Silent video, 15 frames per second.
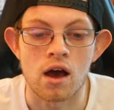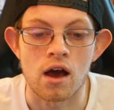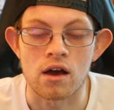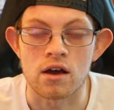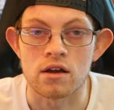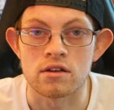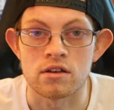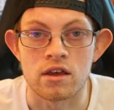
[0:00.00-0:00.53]

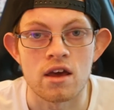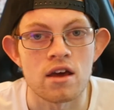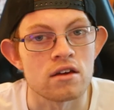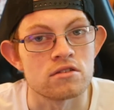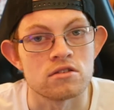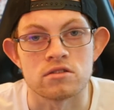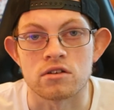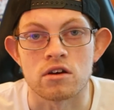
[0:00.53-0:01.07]
and yeah,
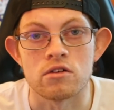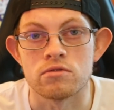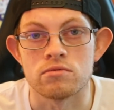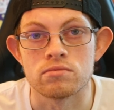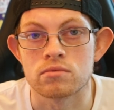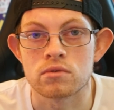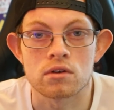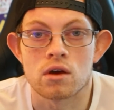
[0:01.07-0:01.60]
just go
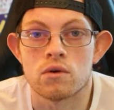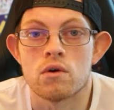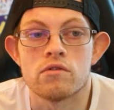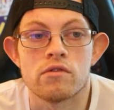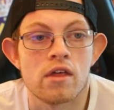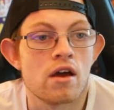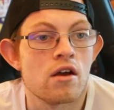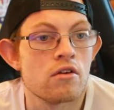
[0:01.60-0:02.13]

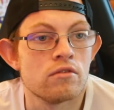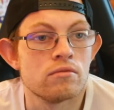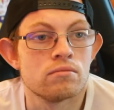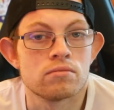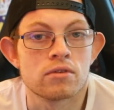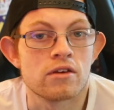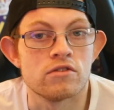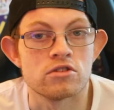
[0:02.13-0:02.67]
over there
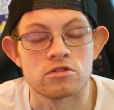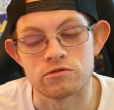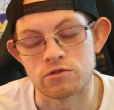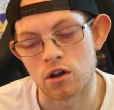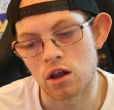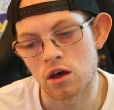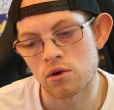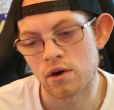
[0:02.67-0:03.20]
and give us a
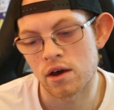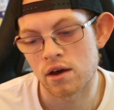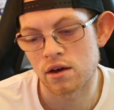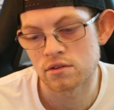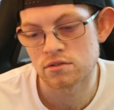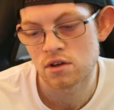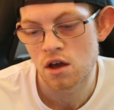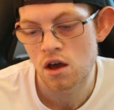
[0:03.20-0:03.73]
follow.
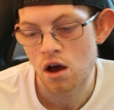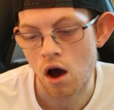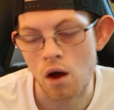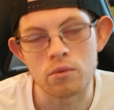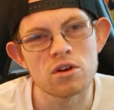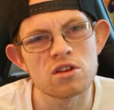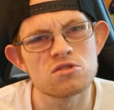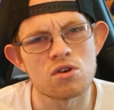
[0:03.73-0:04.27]
And I'm
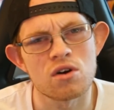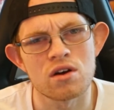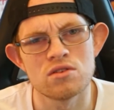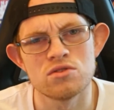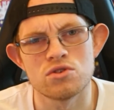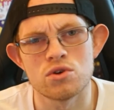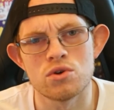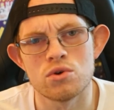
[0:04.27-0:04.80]
going to try
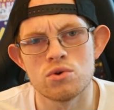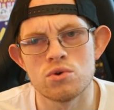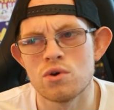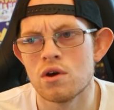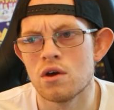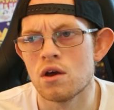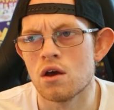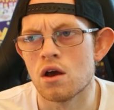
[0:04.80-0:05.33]
and do
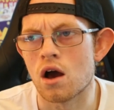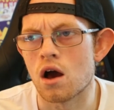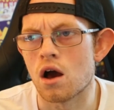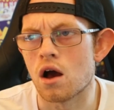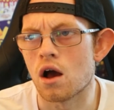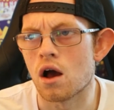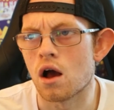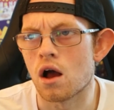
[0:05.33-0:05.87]

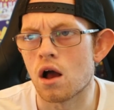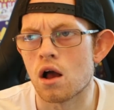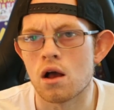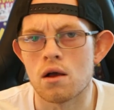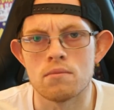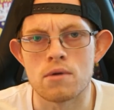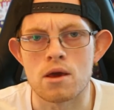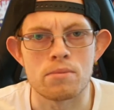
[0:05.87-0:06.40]

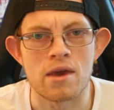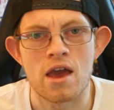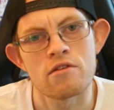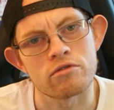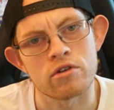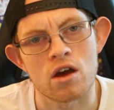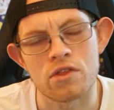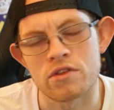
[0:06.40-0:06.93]
maybe
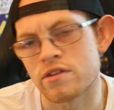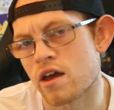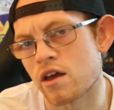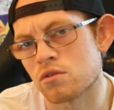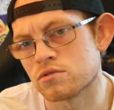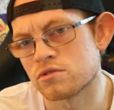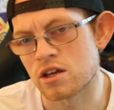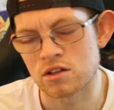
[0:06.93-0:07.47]
every other day
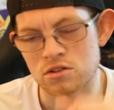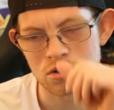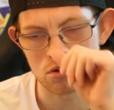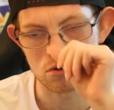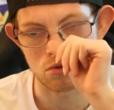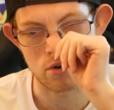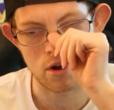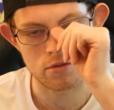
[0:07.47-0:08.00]
on TikTok
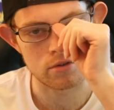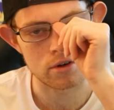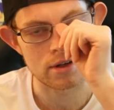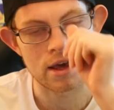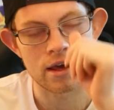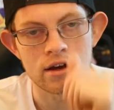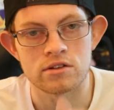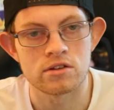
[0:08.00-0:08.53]
or every
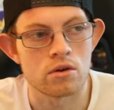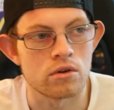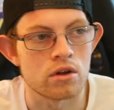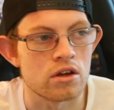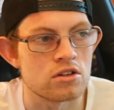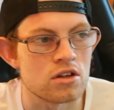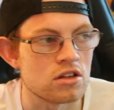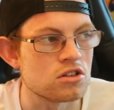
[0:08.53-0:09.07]
day, I don't
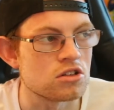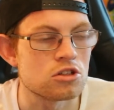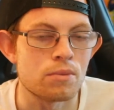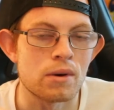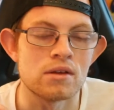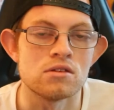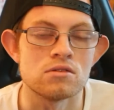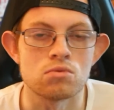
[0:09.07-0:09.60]
know. It just
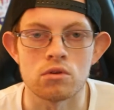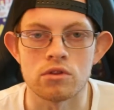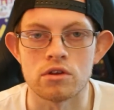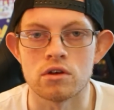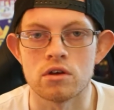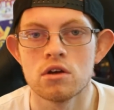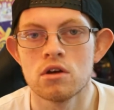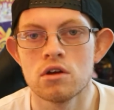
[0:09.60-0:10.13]
depends what the